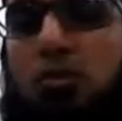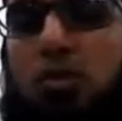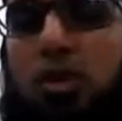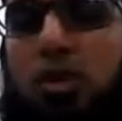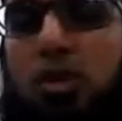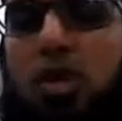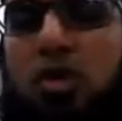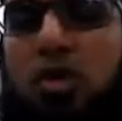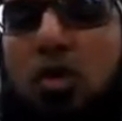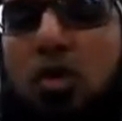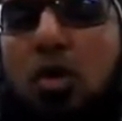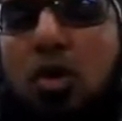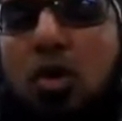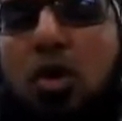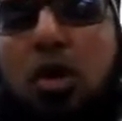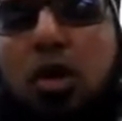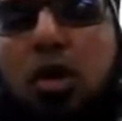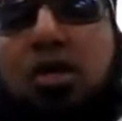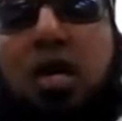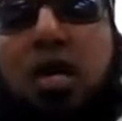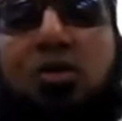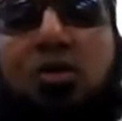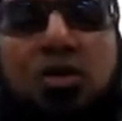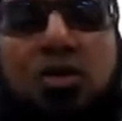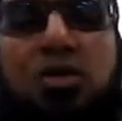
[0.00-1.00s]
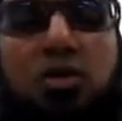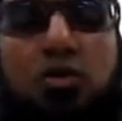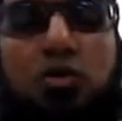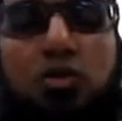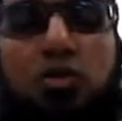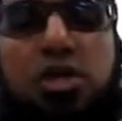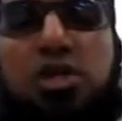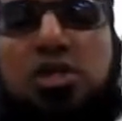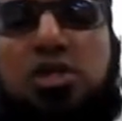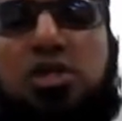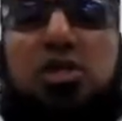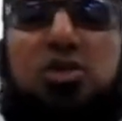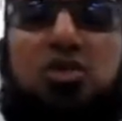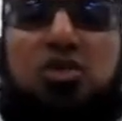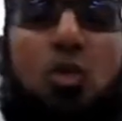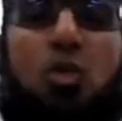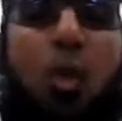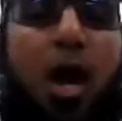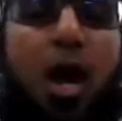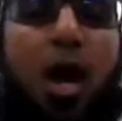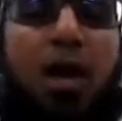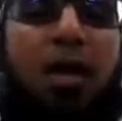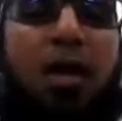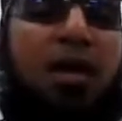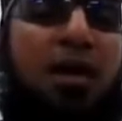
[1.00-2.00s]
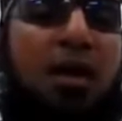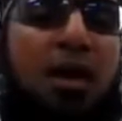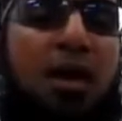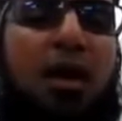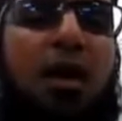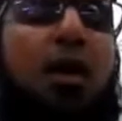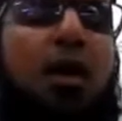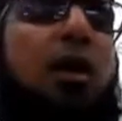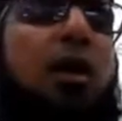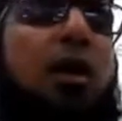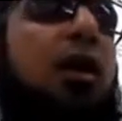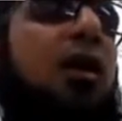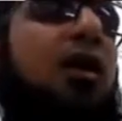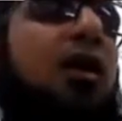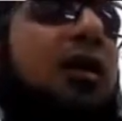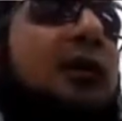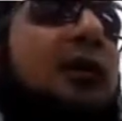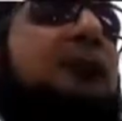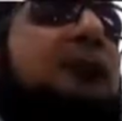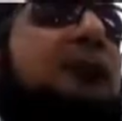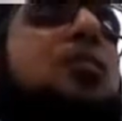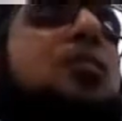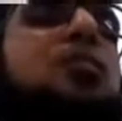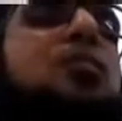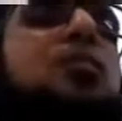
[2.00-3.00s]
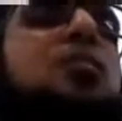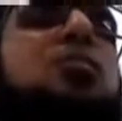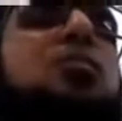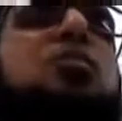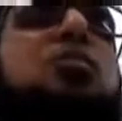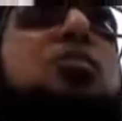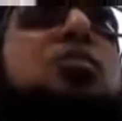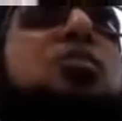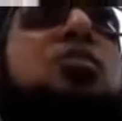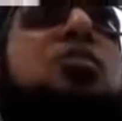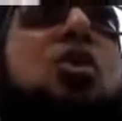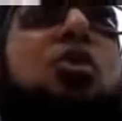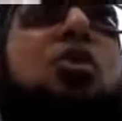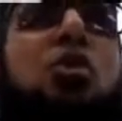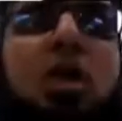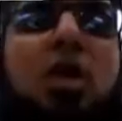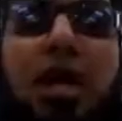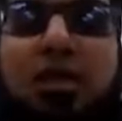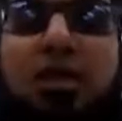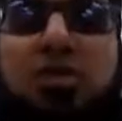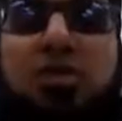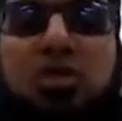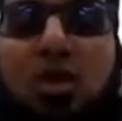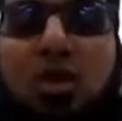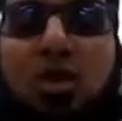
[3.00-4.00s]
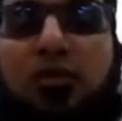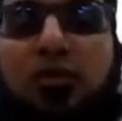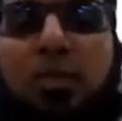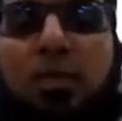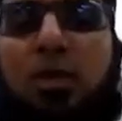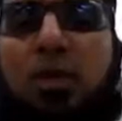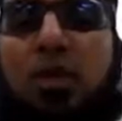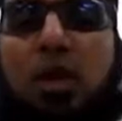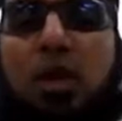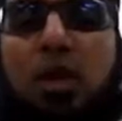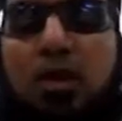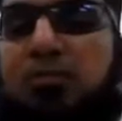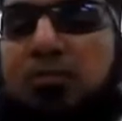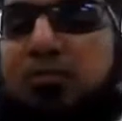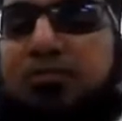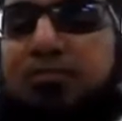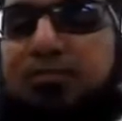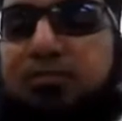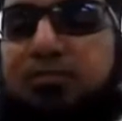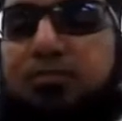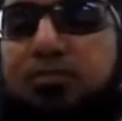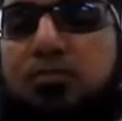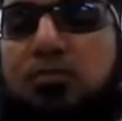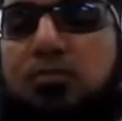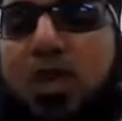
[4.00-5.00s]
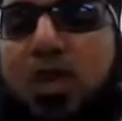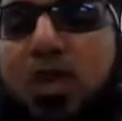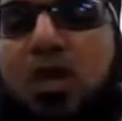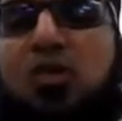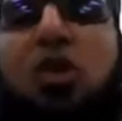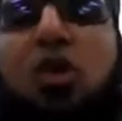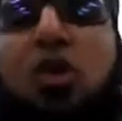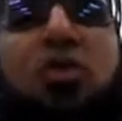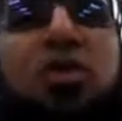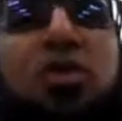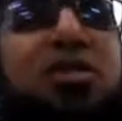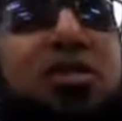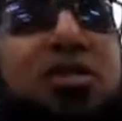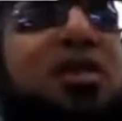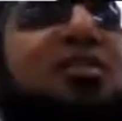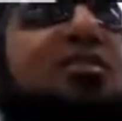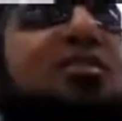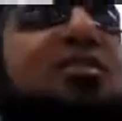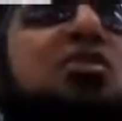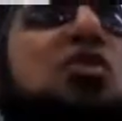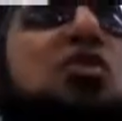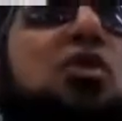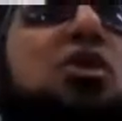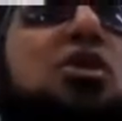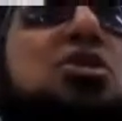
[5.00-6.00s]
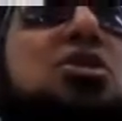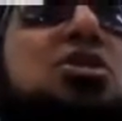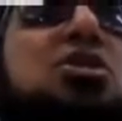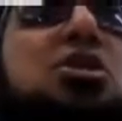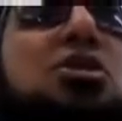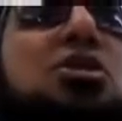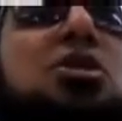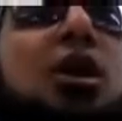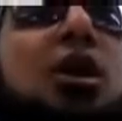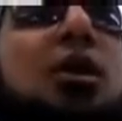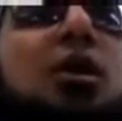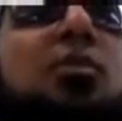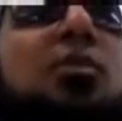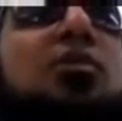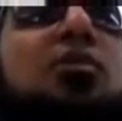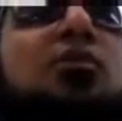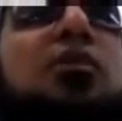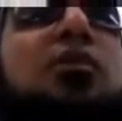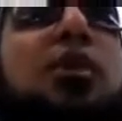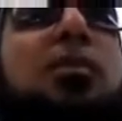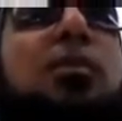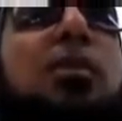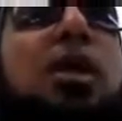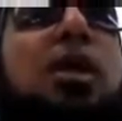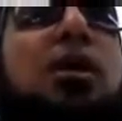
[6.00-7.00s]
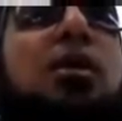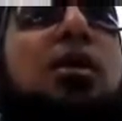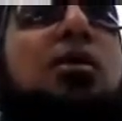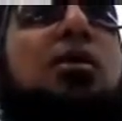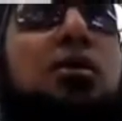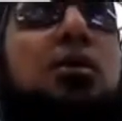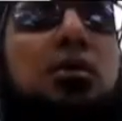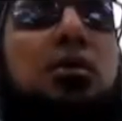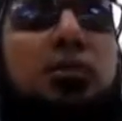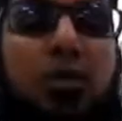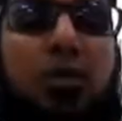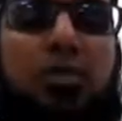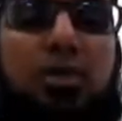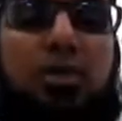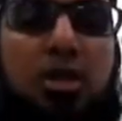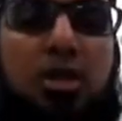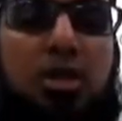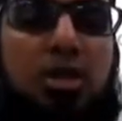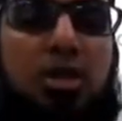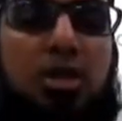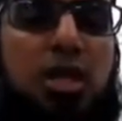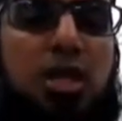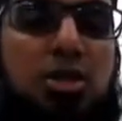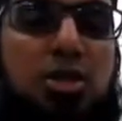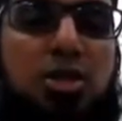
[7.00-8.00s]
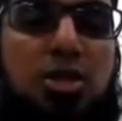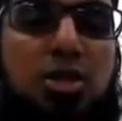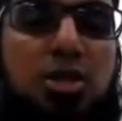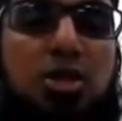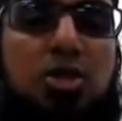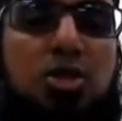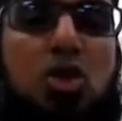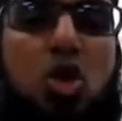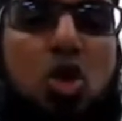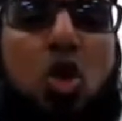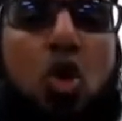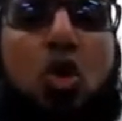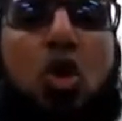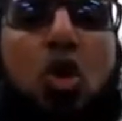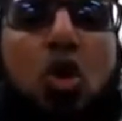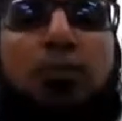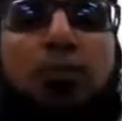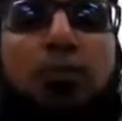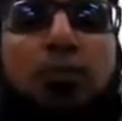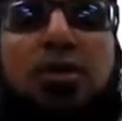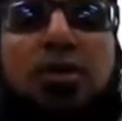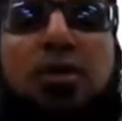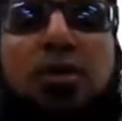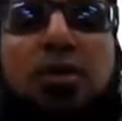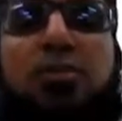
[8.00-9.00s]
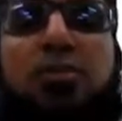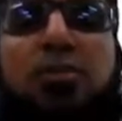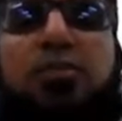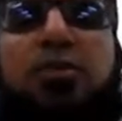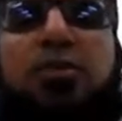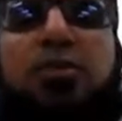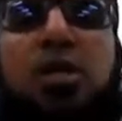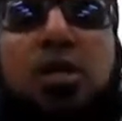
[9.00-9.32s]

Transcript: right? Or a thousand reasons why uh, the Quran is not from Allah. And you always get these questions coming from like, from teenagers or people in